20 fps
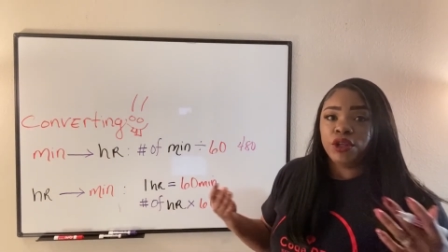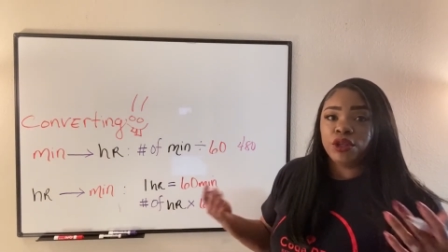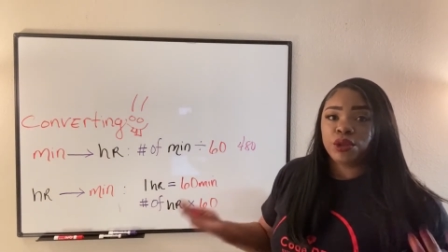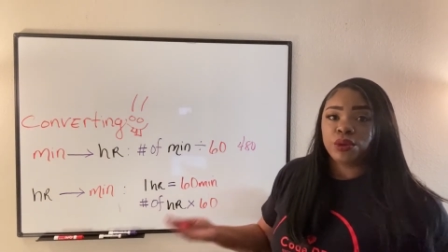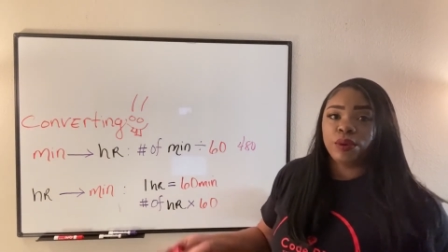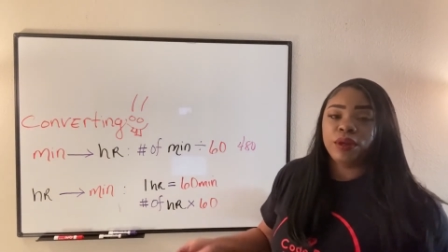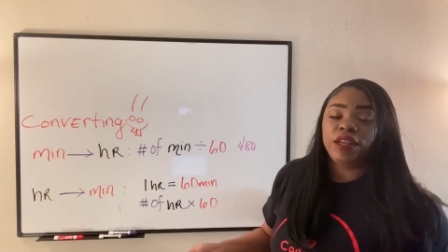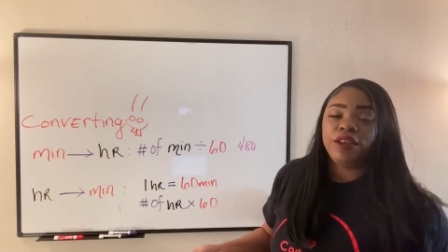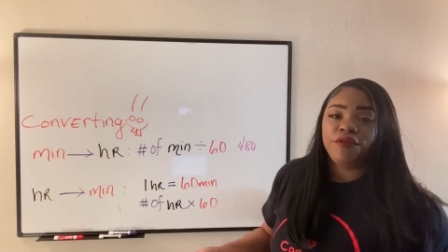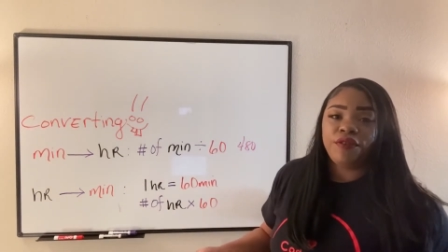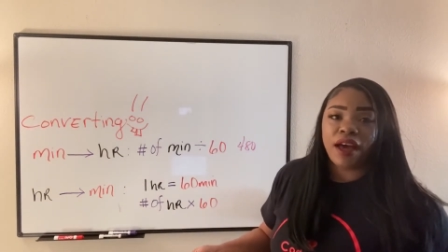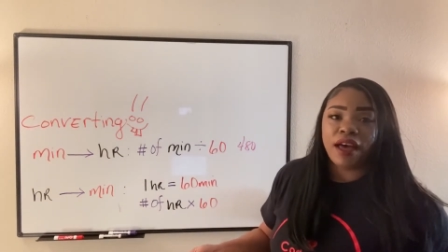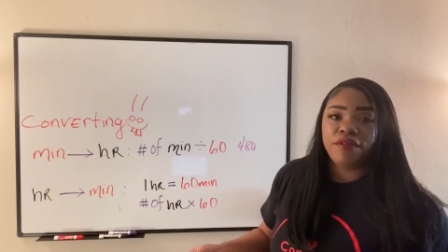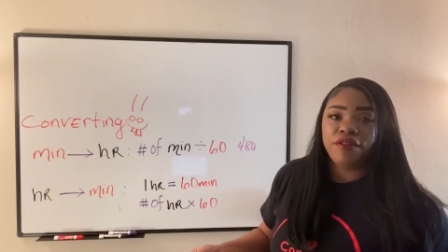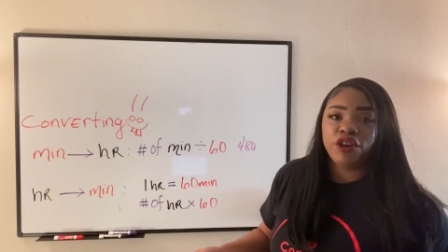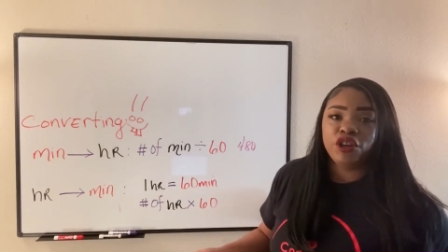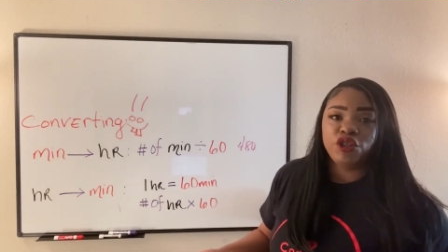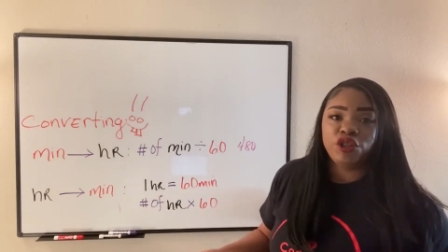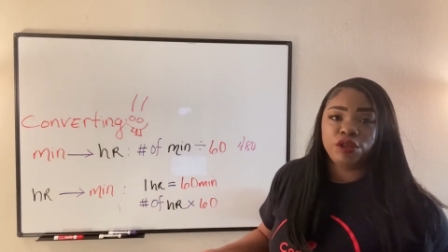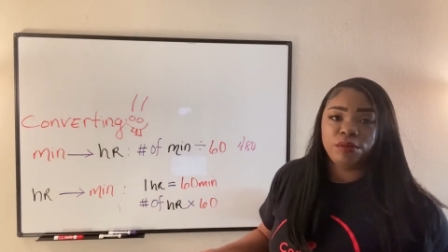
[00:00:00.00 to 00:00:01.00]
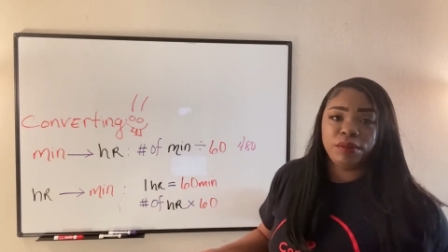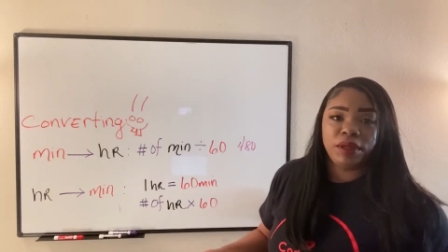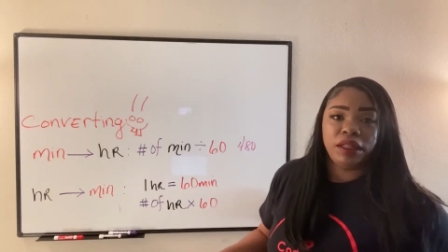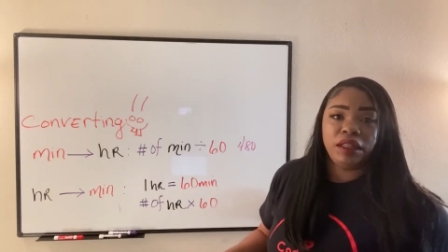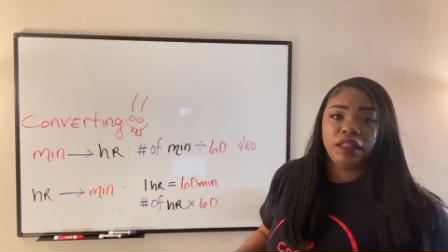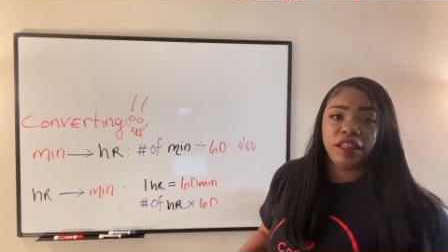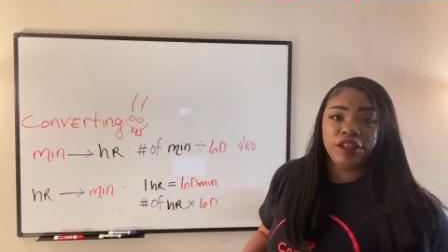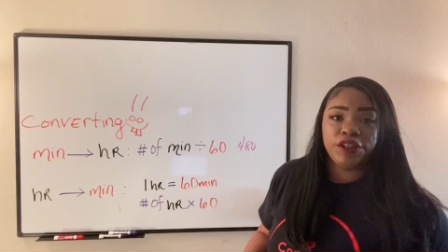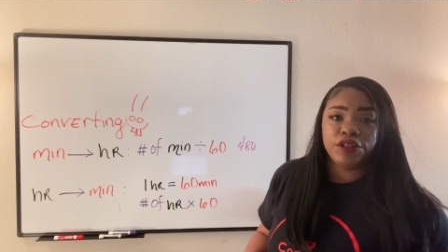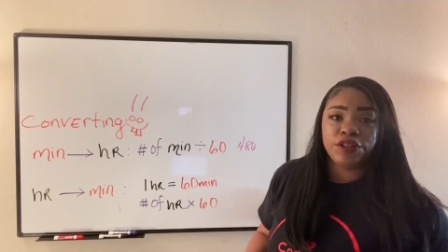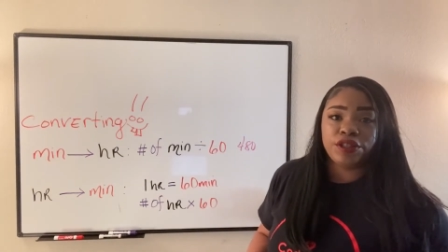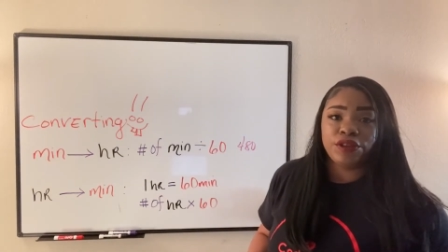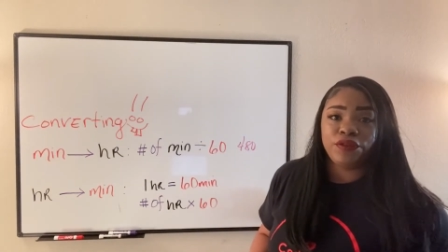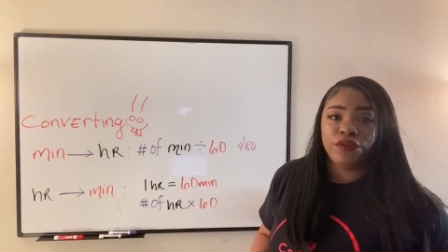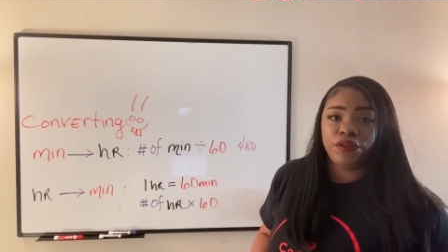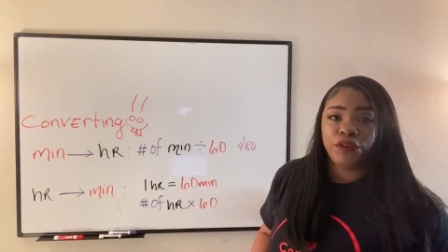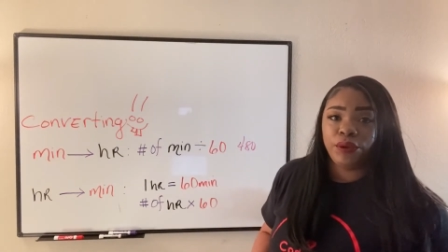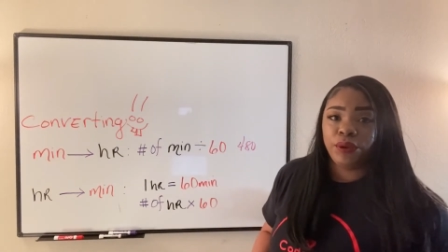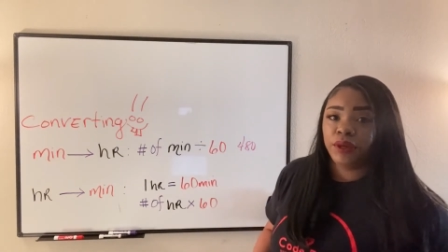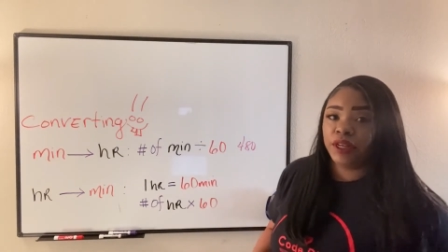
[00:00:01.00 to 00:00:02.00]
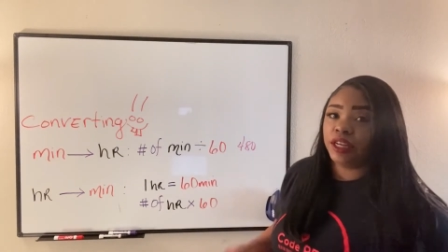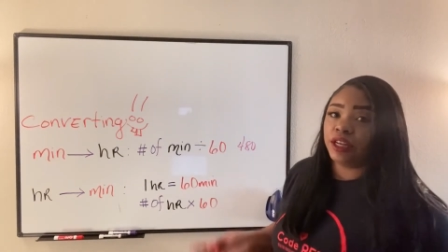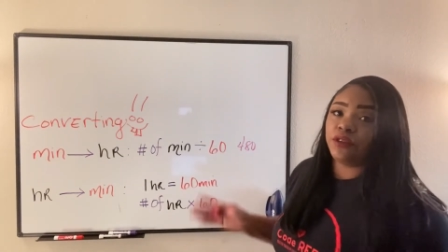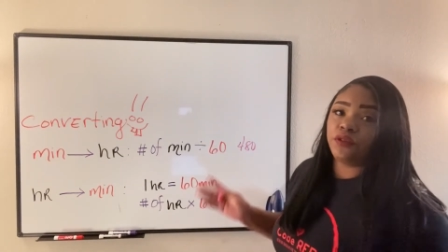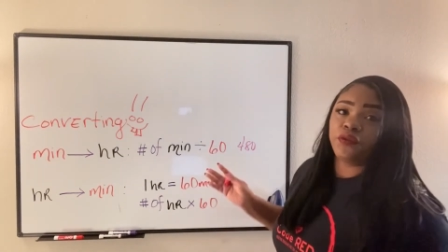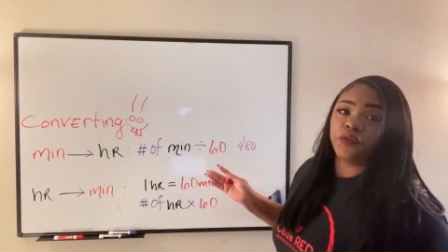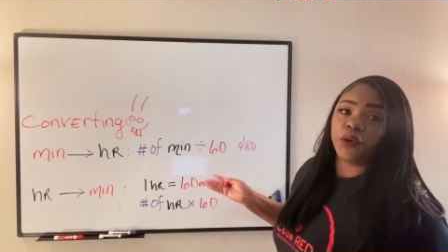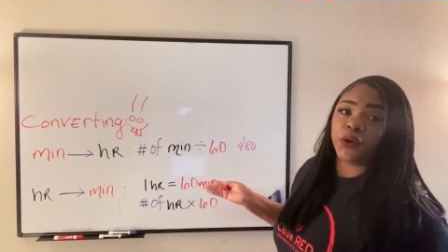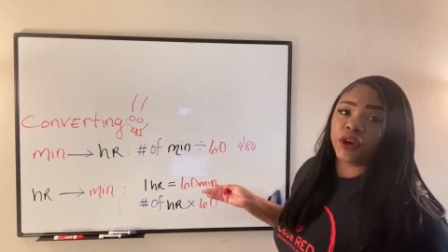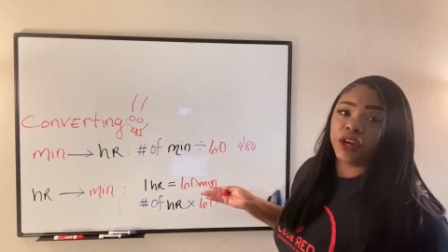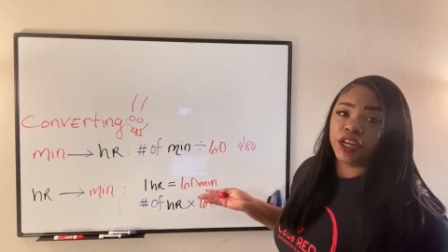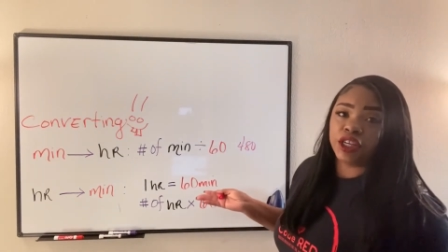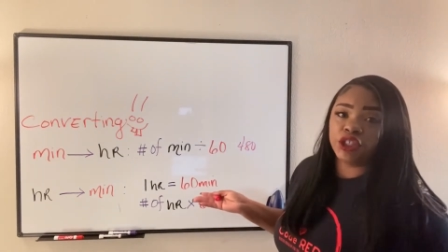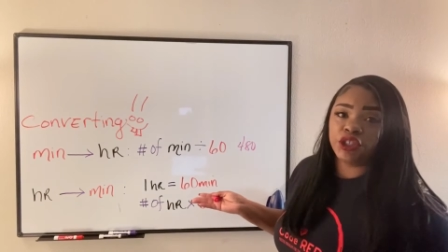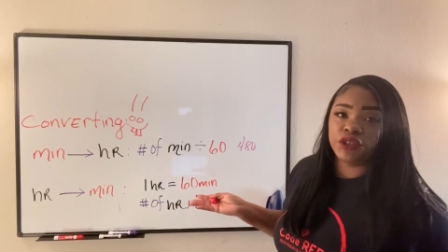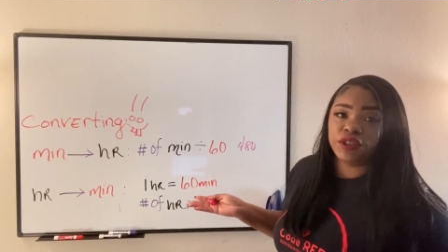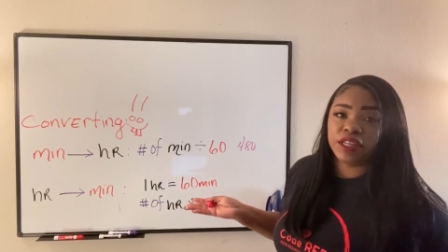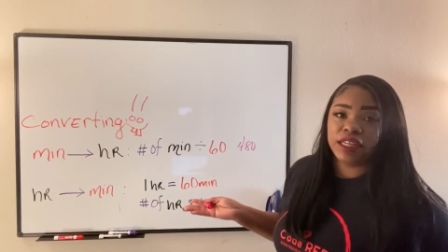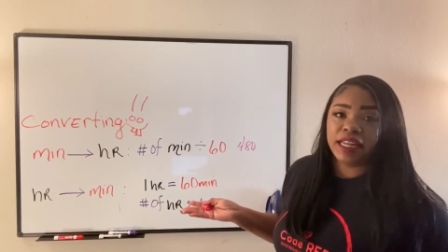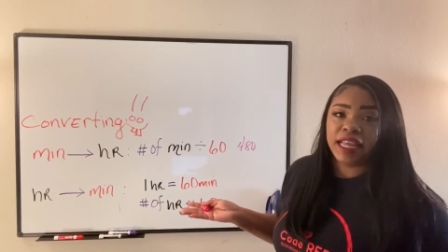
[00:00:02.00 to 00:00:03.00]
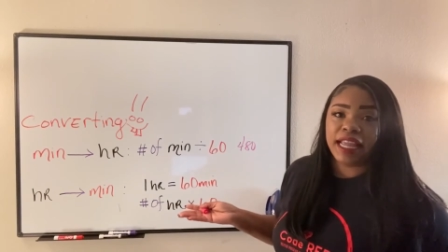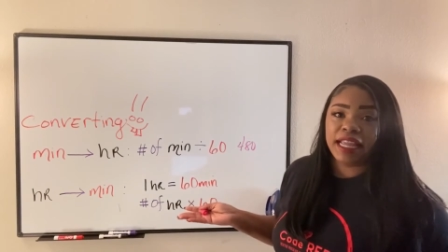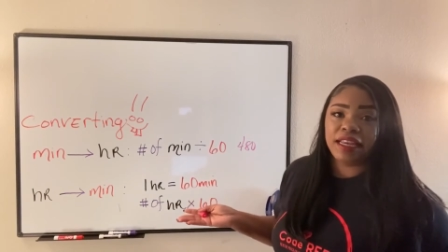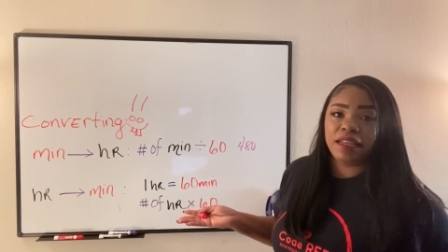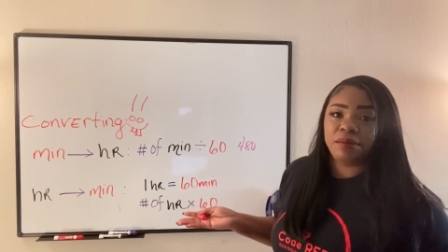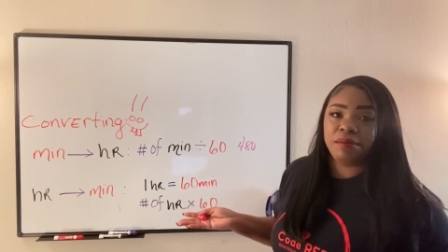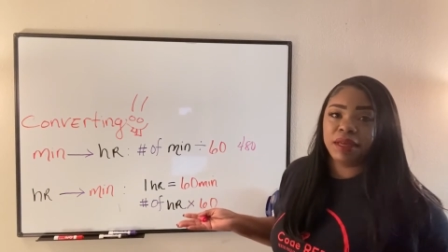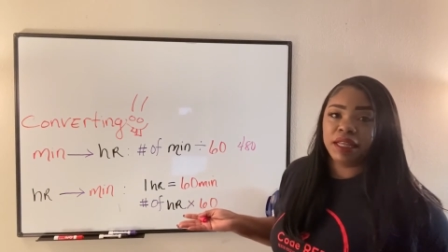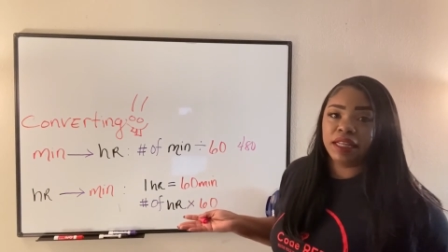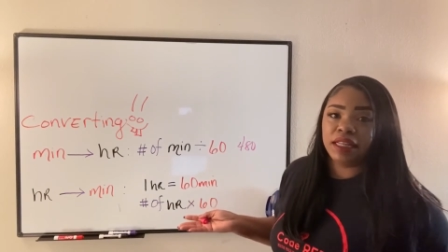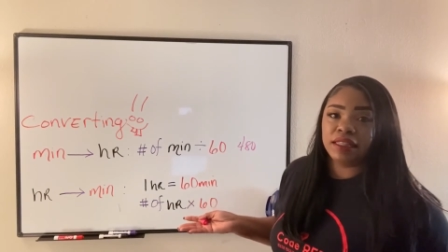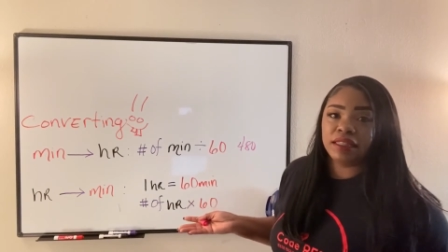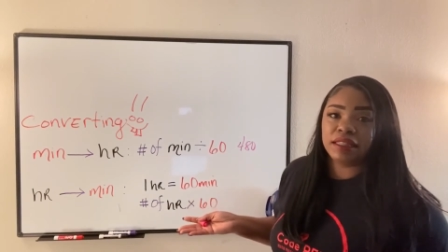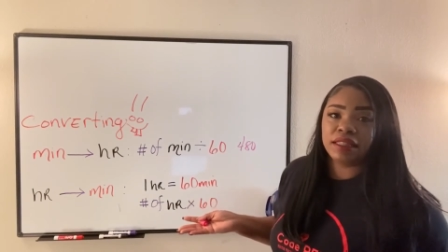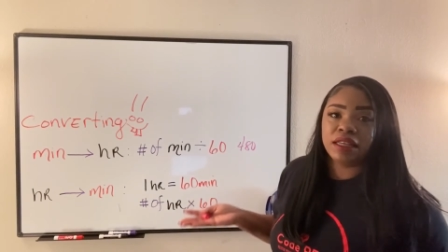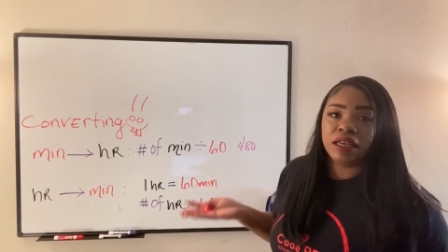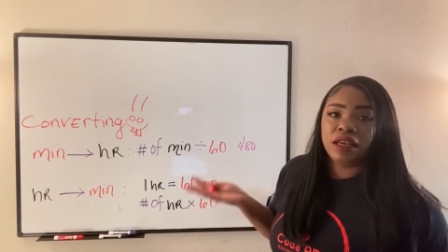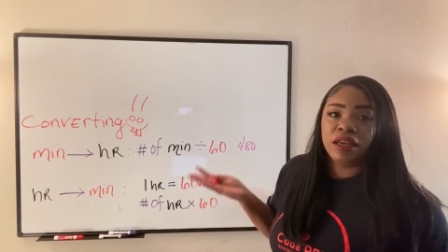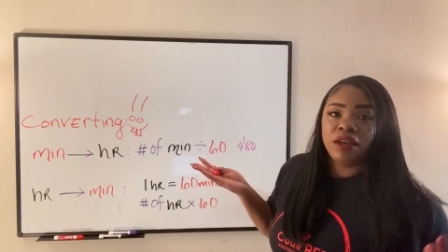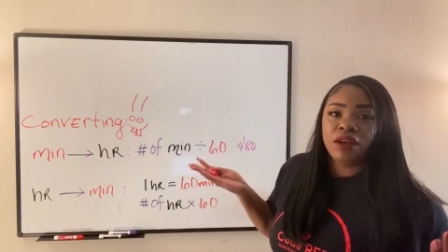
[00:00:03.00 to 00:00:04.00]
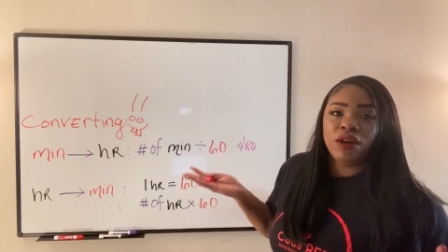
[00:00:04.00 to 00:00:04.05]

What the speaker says: 2,500 milliliters of fluid in 480 minutes.